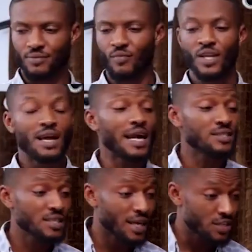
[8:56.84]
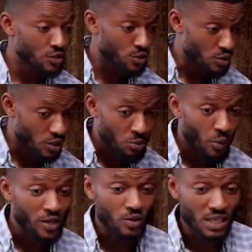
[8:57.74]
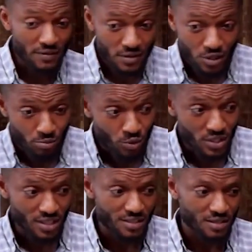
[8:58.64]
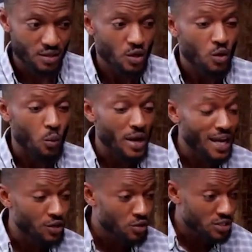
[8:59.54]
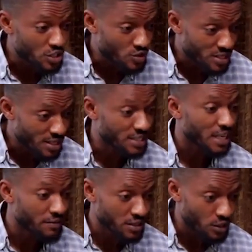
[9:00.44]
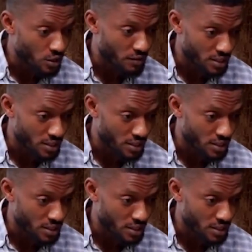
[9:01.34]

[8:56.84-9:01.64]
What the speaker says: with Gistlover, the gossip blogger. Bolu joked that at least he'd get paid for it.